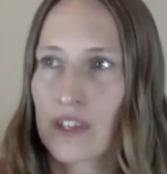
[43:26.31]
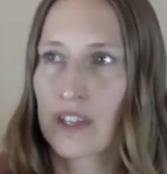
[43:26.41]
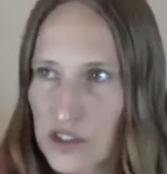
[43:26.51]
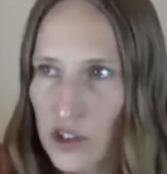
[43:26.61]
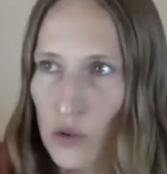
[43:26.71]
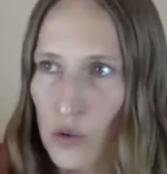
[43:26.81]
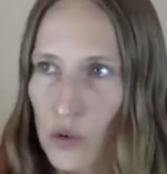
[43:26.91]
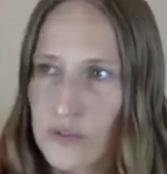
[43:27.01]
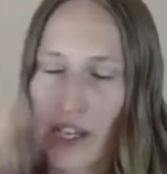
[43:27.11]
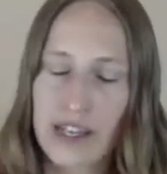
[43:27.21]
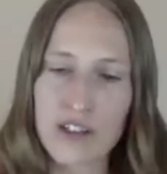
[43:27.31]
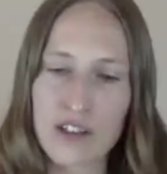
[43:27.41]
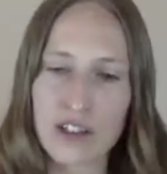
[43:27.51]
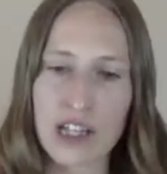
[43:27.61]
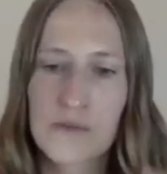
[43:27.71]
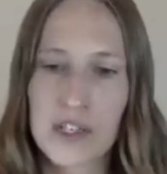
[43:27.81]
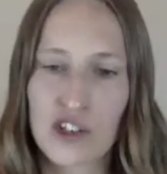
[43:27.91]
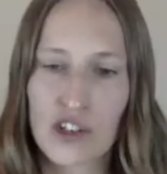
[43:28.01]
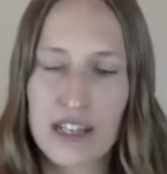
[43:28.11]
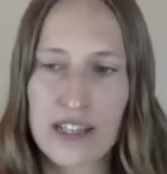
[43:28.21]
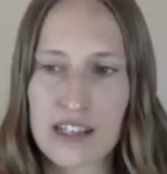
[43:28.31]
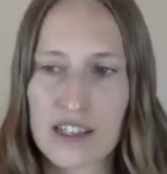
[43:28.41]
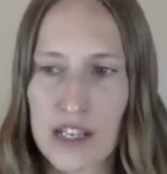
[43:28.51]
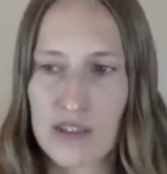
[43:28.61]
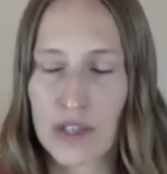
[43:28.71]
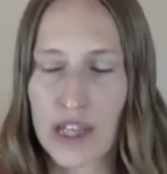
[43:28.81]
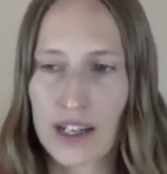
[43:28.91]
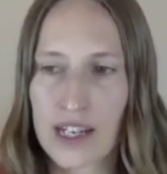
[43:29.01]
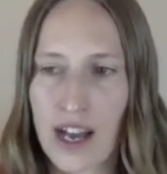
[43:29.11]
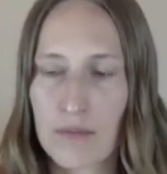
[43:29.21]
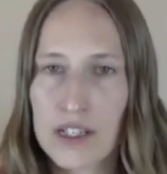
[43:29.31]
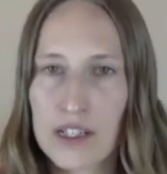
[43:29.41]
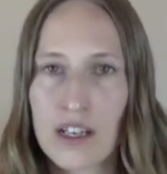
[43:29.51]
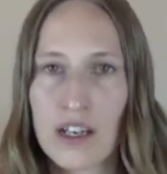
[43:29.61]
So that it allows me to create that space where that can happen.